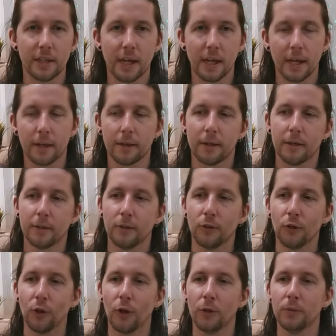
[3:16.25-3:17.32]
Yeah,
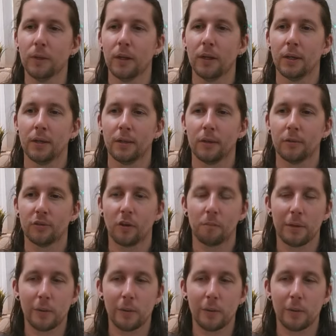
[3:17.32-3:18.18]
you know, some